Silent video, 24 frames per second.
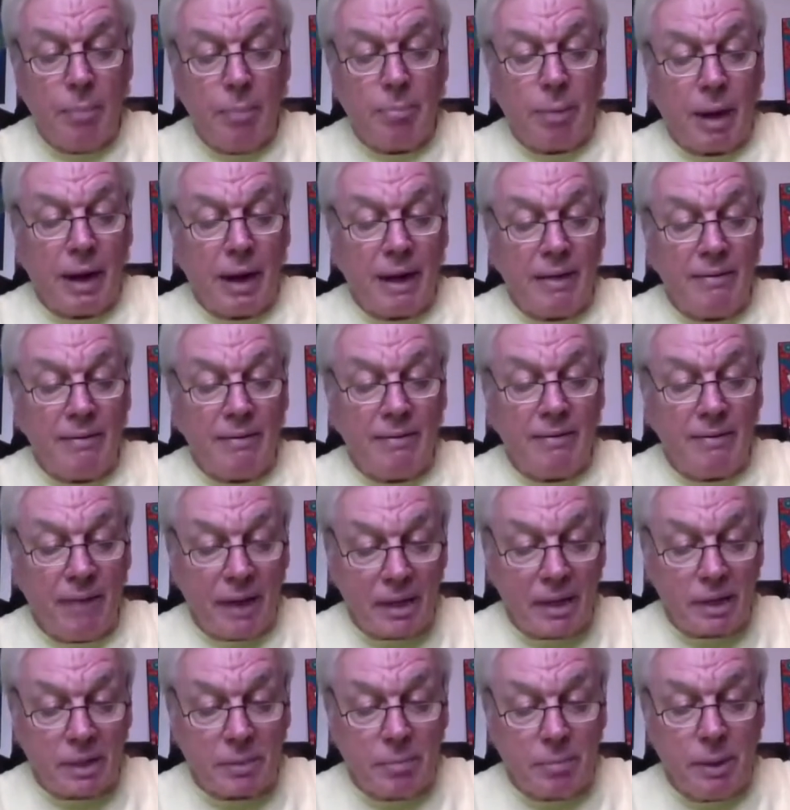by
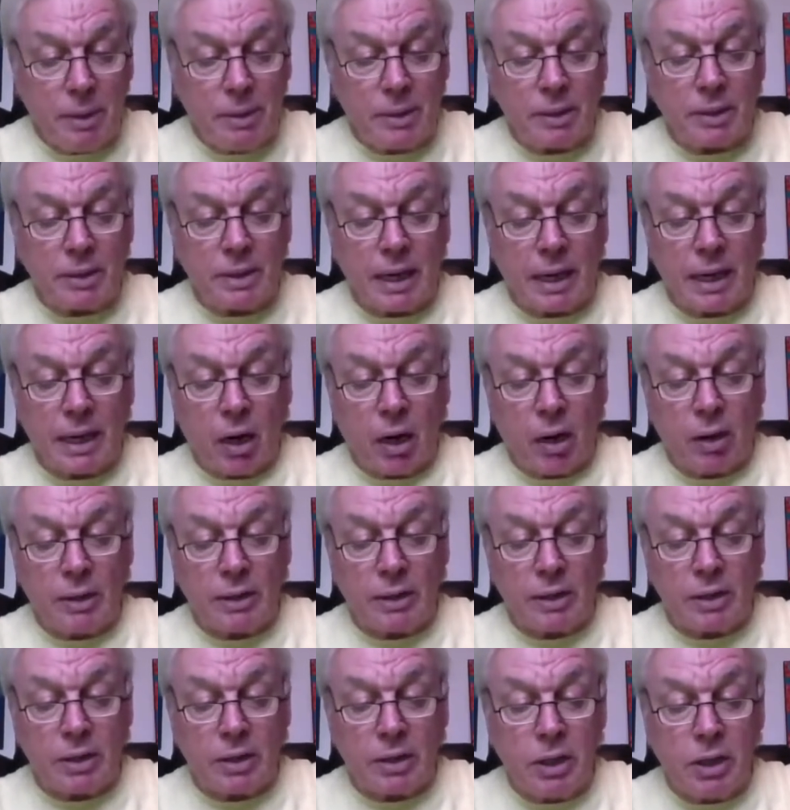investments that are
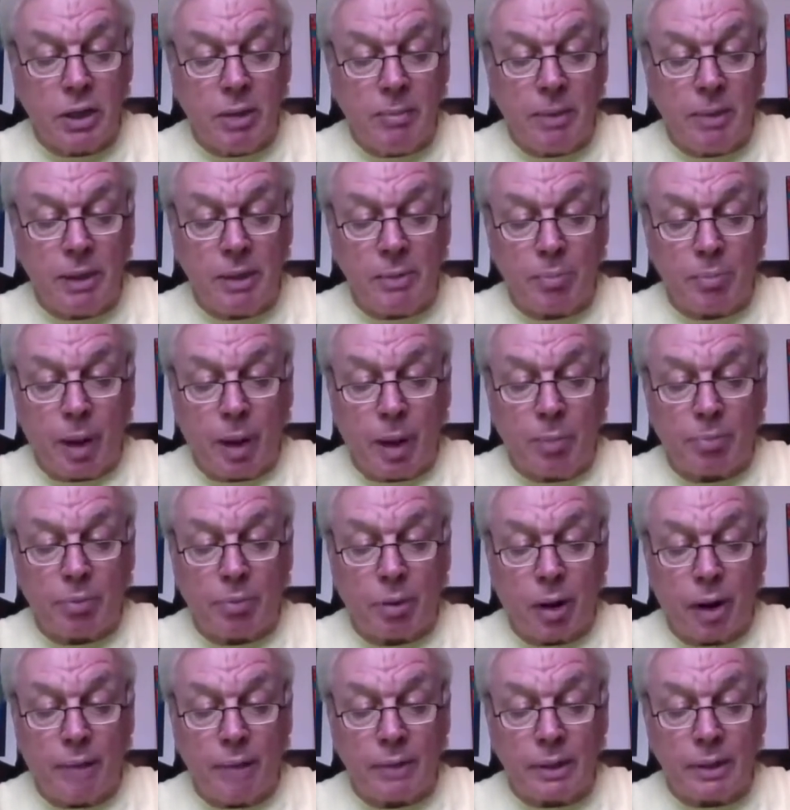determined by
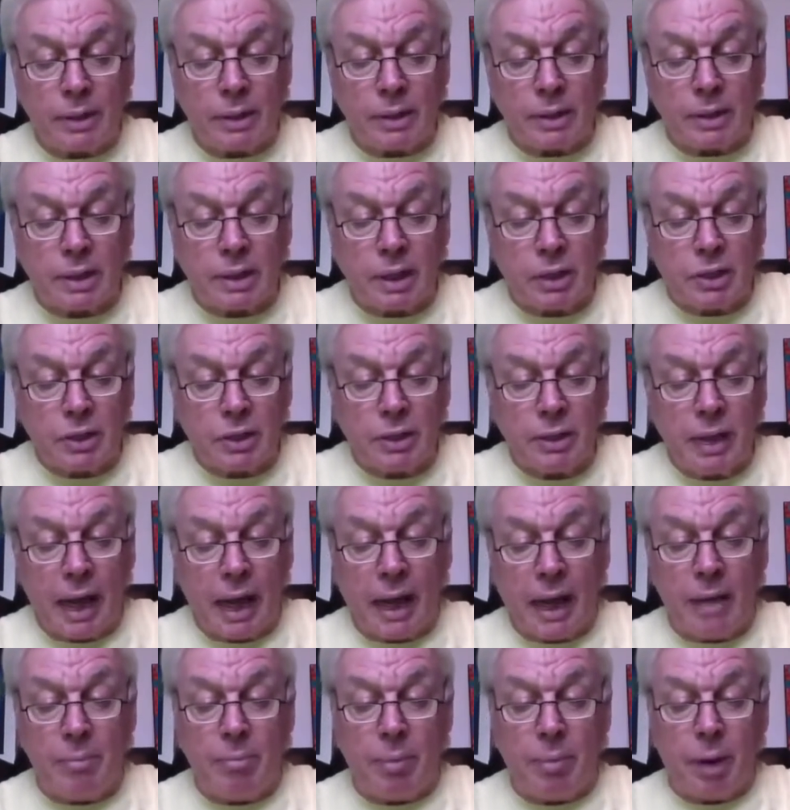private decision,
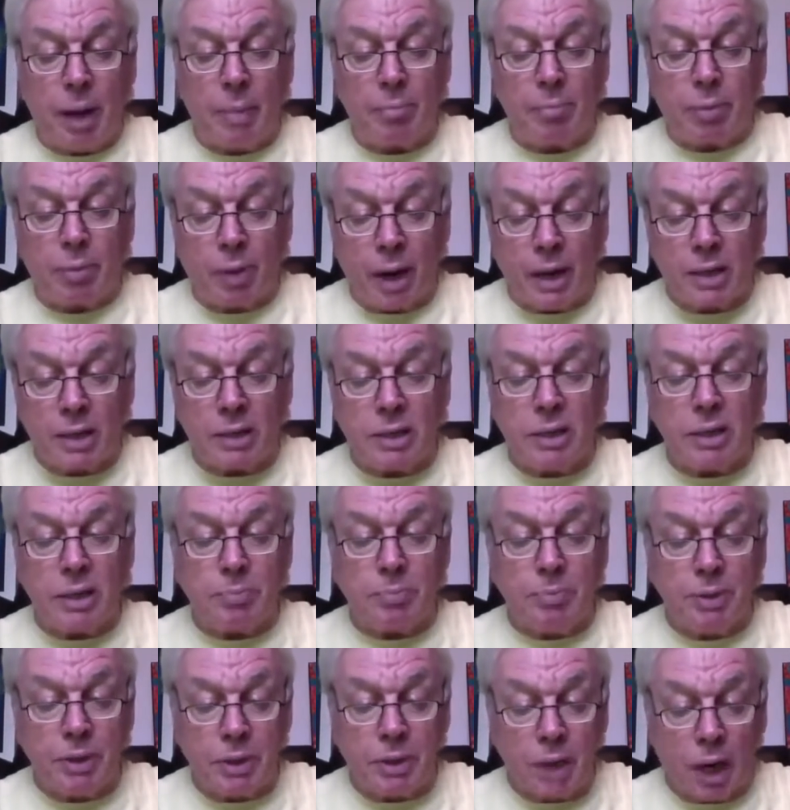and by prices,
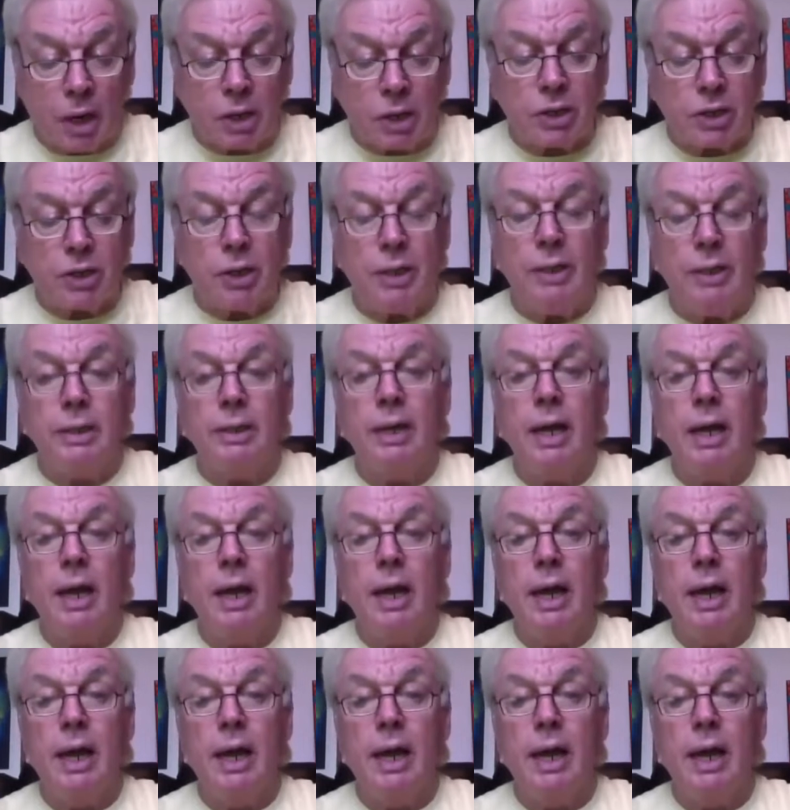production,